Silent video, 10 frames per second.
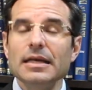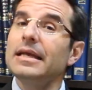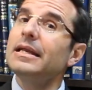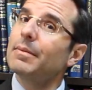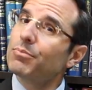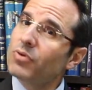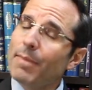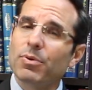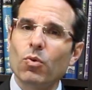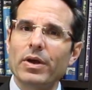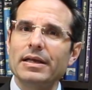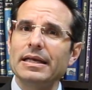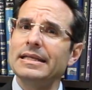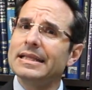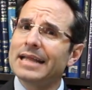in a proper way,
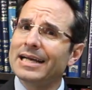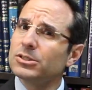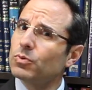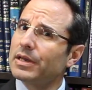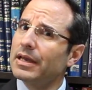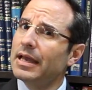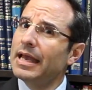in a nice way.